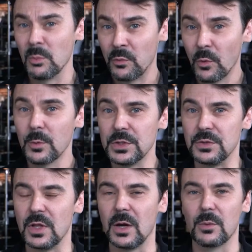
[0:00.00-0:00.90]
Before we
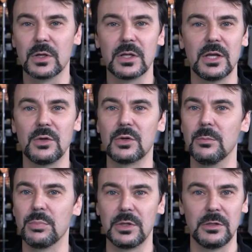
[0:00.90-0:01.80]
do that, we're going to get you
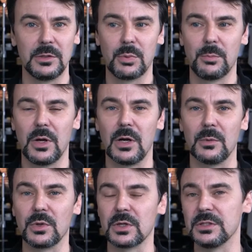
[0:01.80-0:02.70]
completely
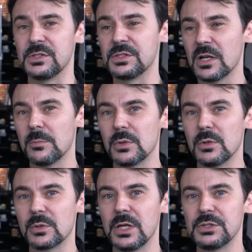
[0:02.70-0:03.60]
prepared. We're going to set up a
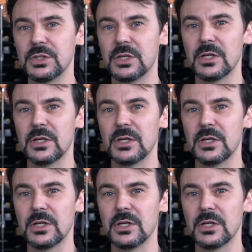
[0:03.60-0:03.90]
location